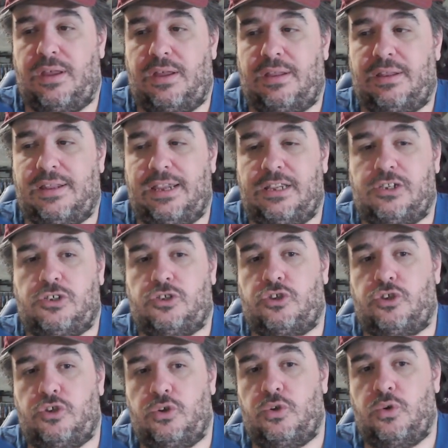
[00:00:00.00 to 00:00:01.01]

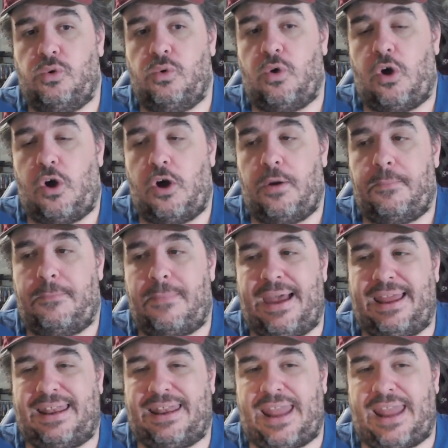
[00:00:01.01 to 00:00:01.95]
Unleashed 2 on my